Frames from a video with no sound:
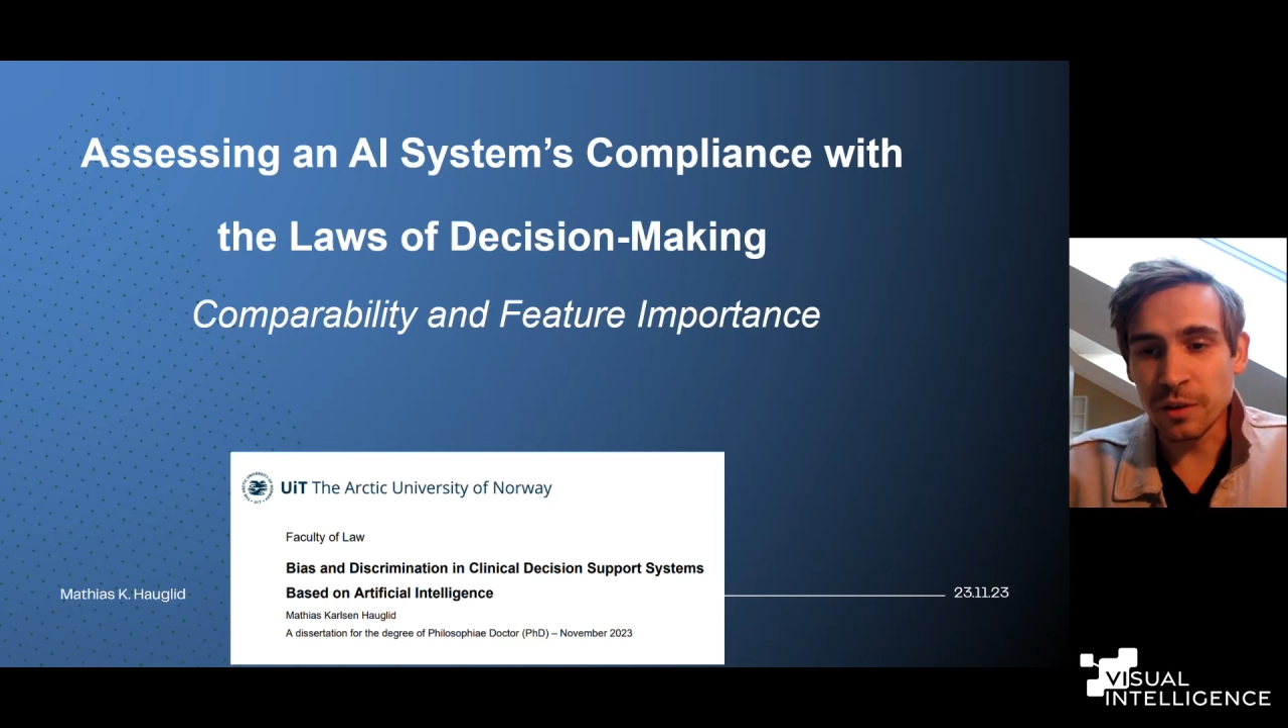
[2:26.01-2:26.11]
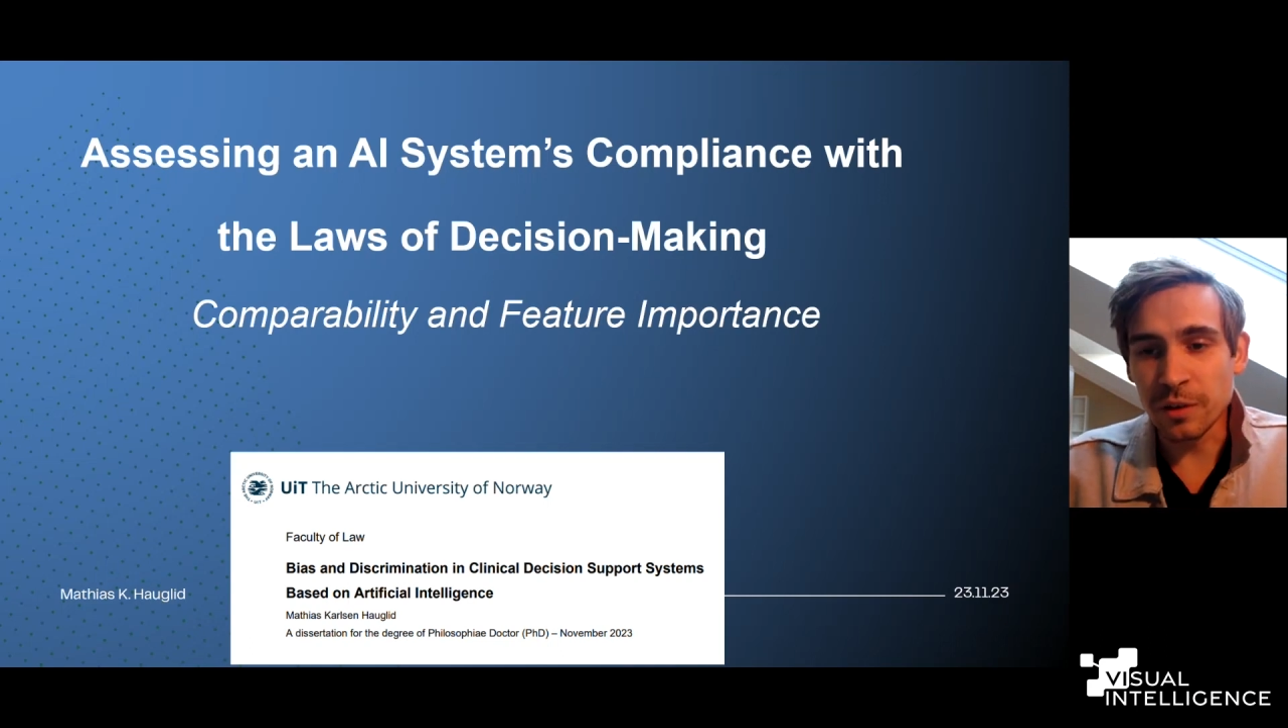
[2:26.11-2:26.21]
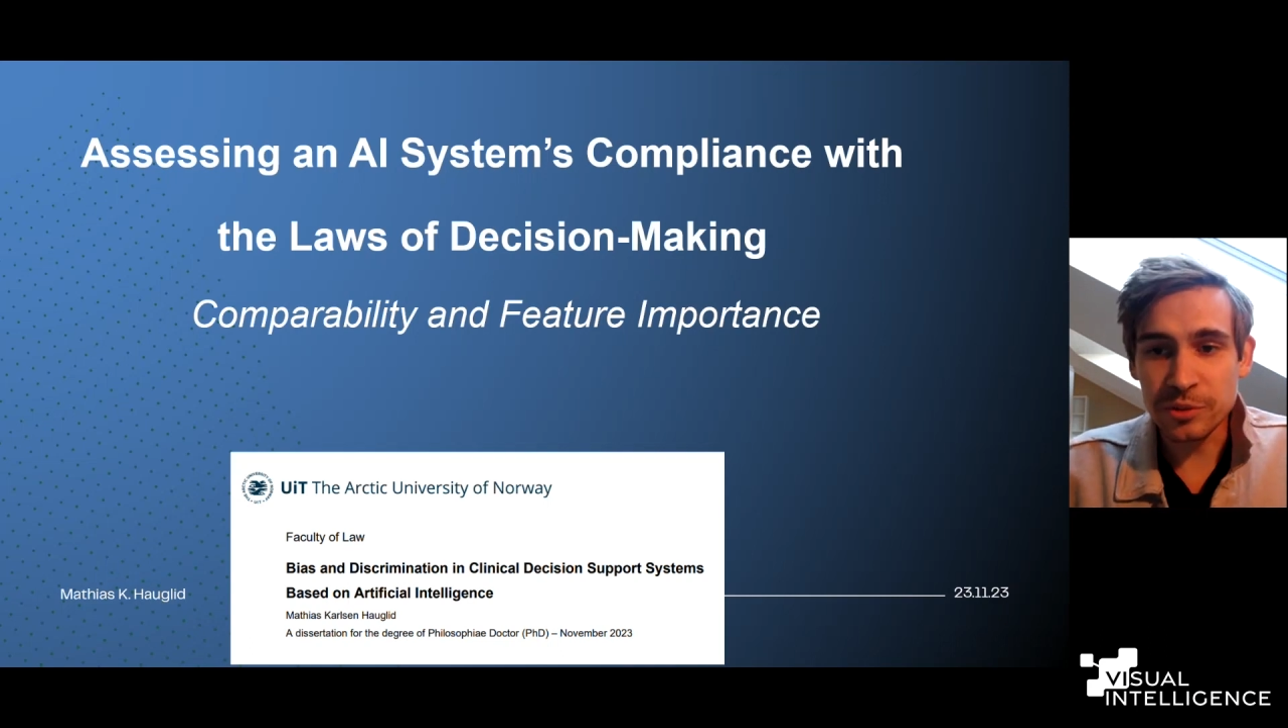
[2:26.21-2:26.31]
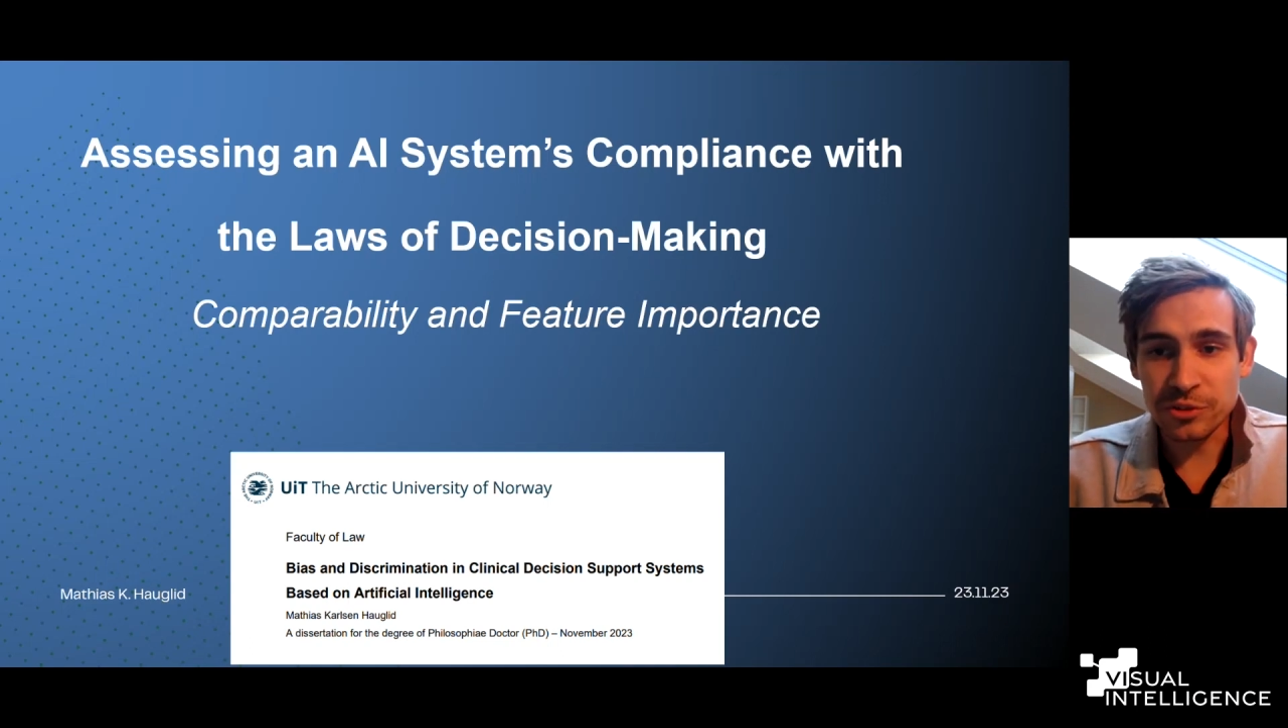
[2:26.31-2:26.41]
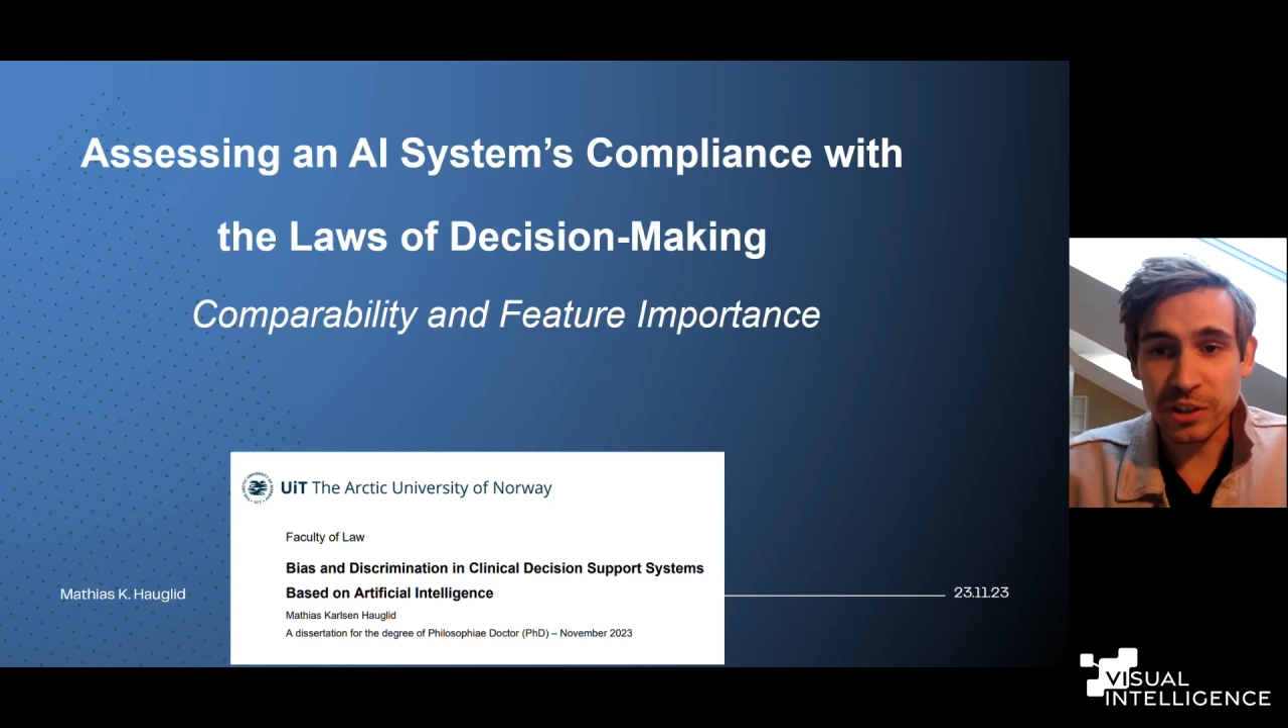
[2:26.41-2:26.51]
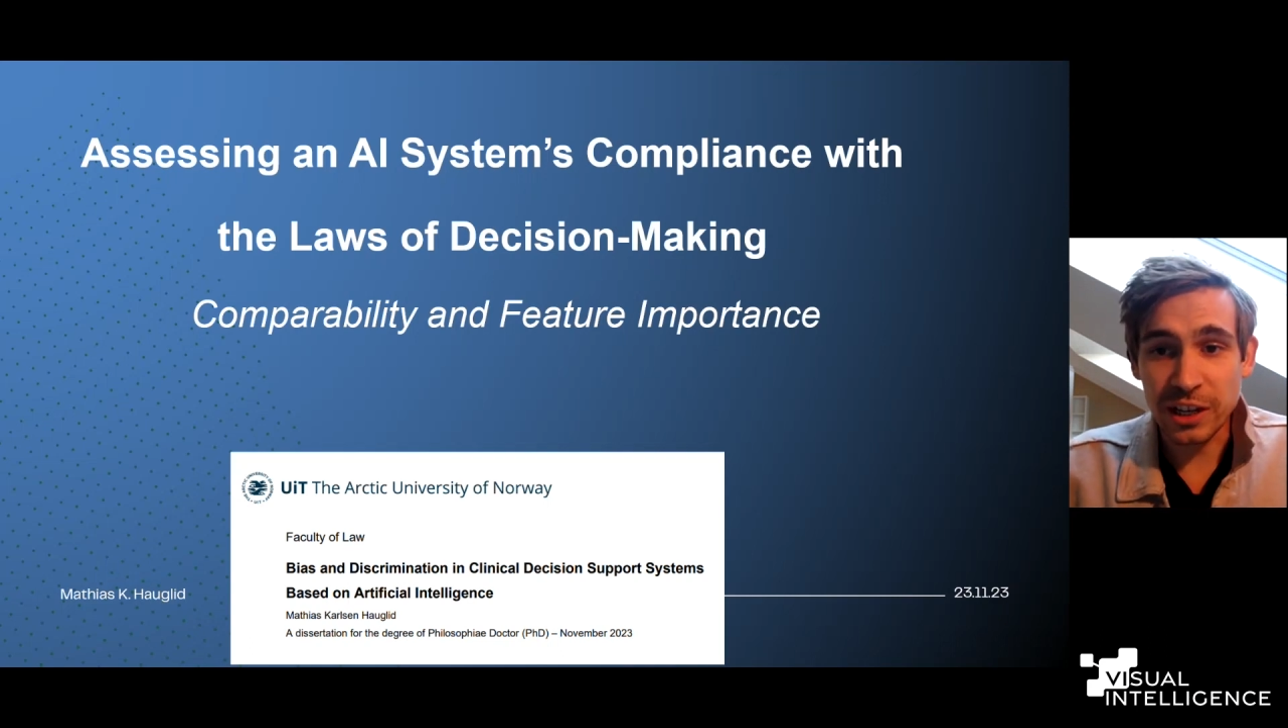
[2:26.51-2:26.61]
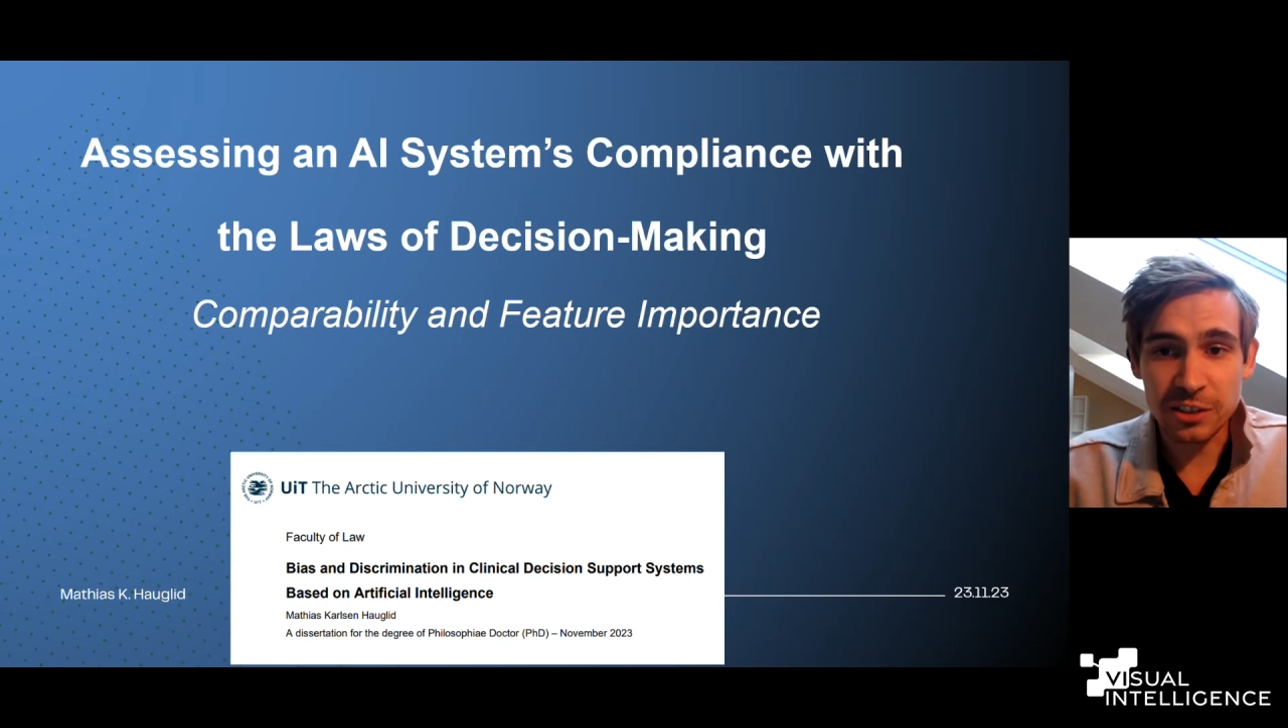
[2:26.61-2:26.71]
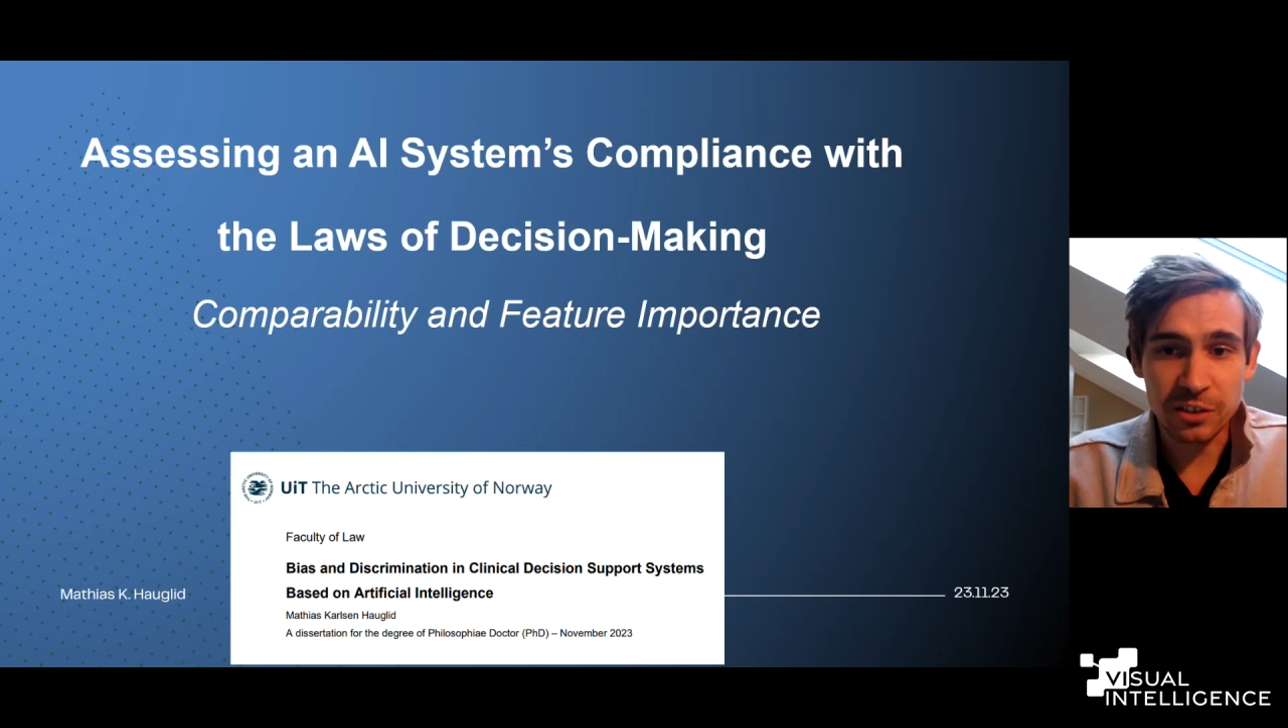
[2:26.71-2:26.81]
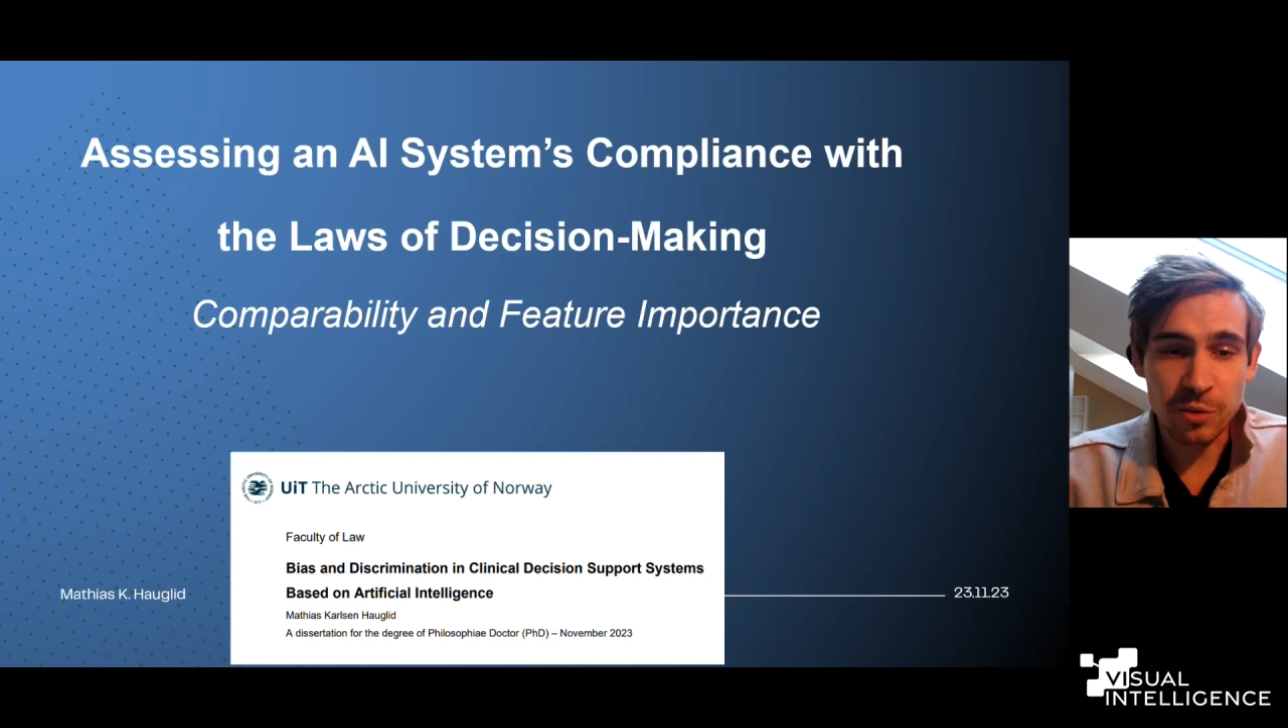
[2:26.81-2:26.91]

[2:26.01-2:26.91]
abstraction